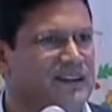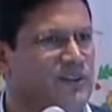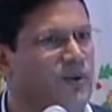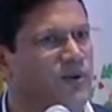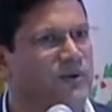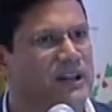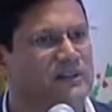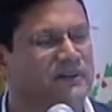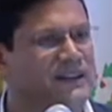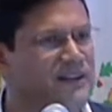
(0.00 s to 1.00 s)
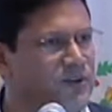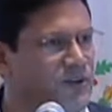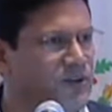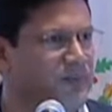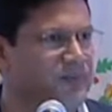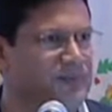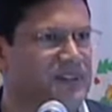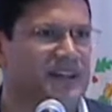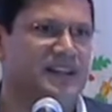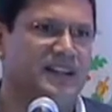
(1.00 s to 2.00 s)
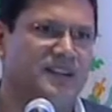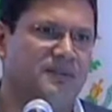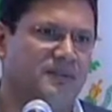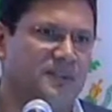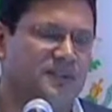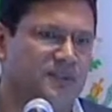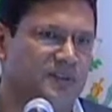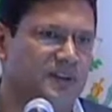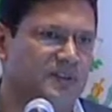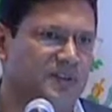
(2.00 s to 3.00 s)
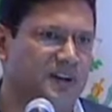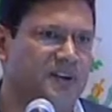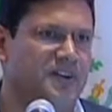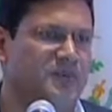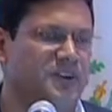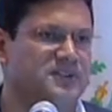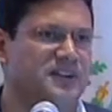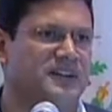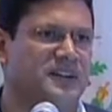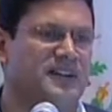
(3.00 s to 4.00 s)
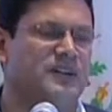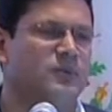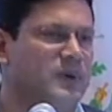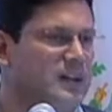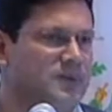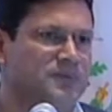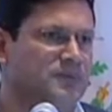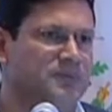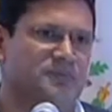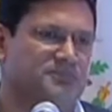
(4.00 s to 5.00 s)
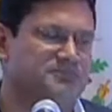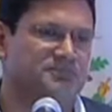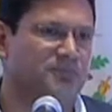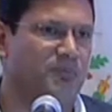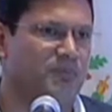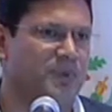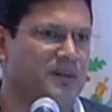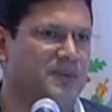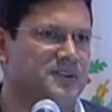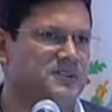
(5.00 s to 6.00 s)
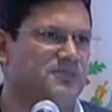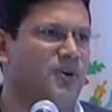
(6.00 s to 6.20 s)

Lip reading: So if in Europe they need students to learn computational thinking, we do very much